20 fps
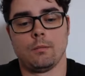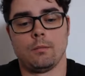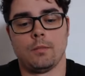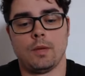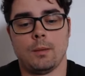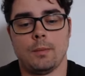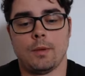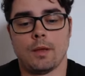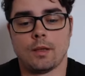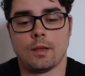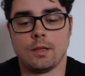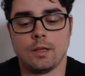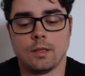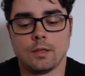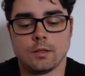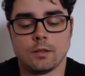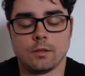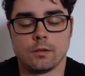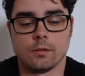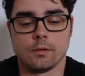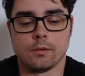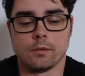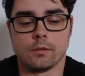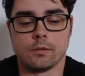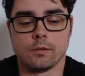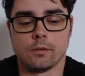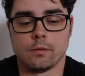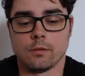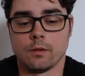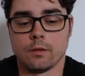Maybe I need
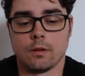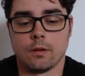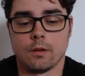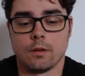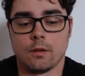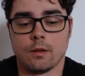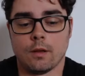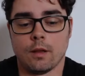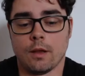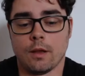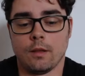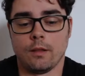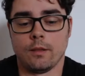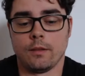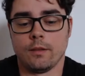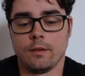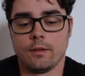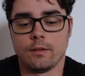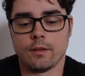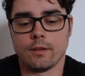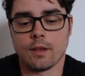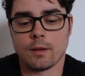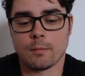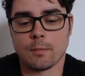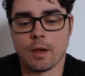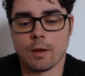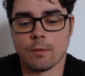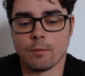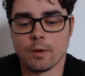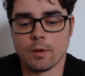to... This is like
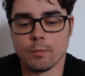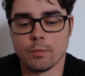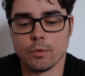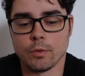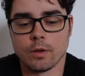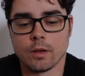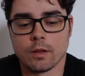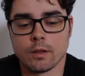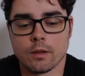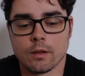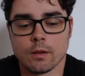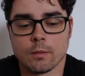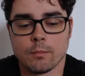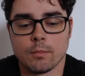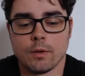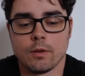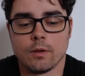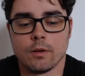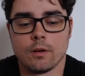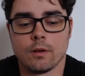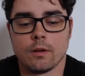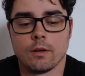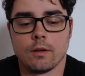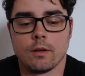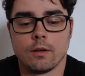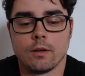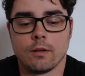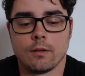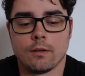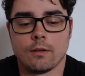my rebooting the computer
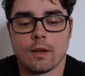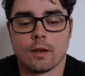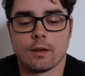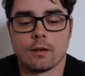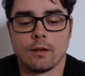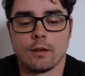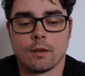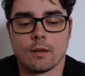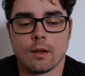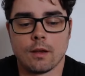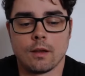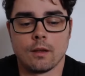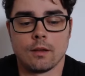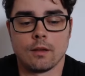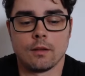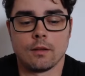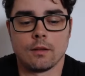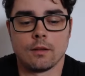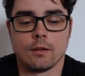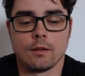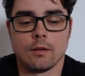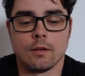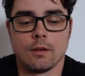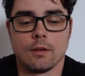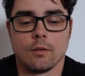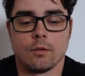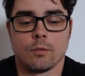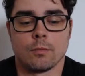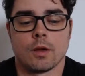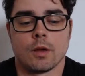technique. I delete
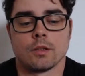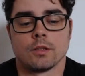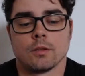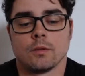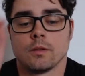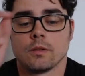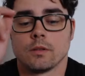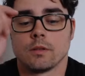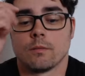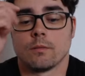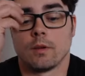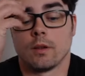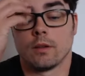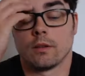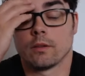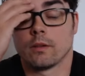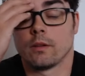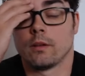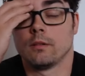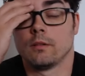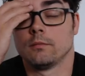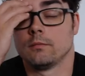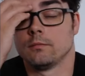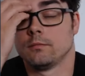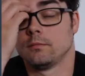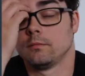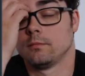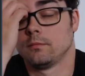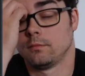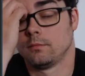node modules and reinstall
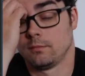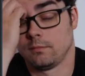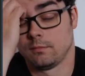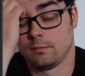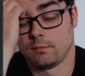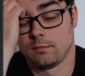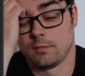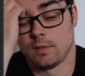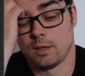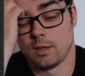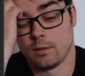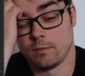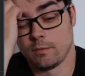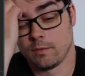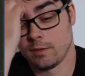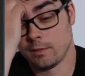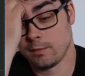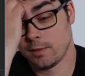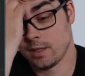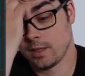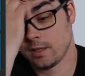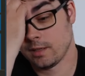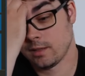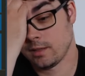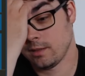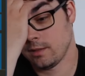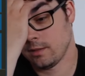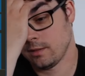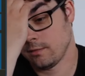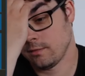and hope for the
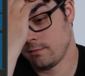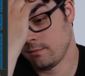best.